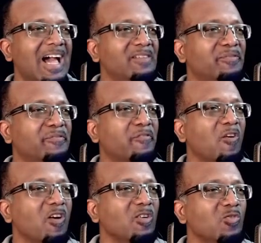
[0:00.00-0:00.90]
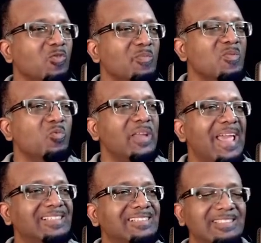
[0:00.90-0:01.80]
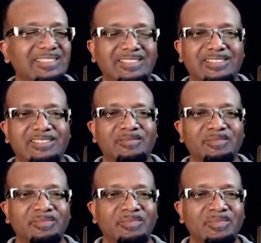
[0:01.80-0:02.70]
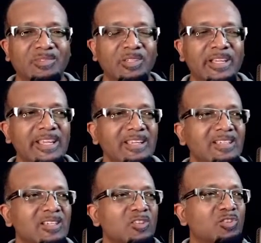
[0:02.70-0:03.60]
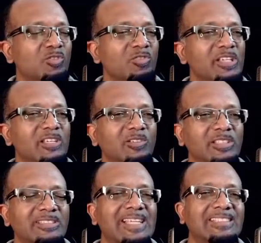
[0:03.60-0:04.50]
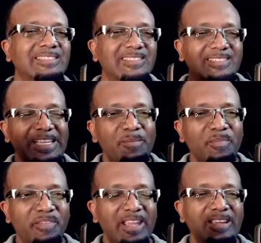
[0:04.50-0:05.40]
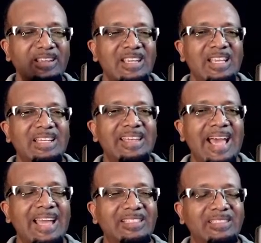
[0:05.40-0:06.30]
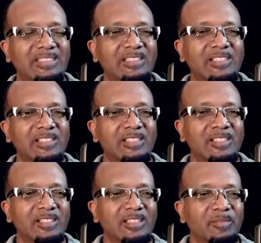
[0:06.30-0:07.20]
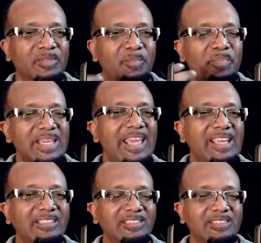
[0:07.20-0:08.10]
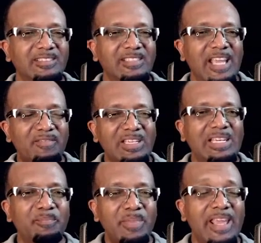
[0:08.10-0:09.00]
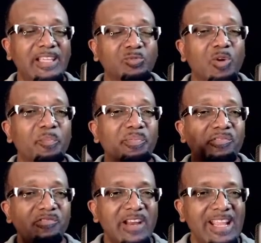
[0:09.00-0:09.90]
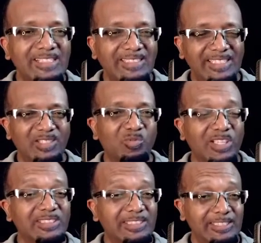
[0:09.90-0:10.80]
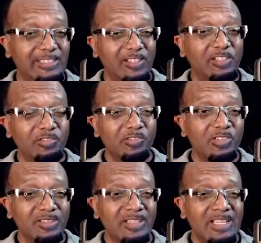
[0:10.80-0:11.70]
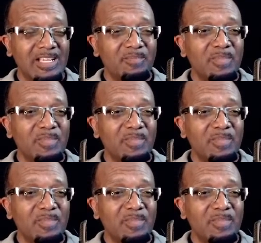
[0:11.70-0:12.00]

and for whom we exist. Okay? So you notice that is the same thing that the, the, the beings, the heavenly beings, were praising the one sitting on the throne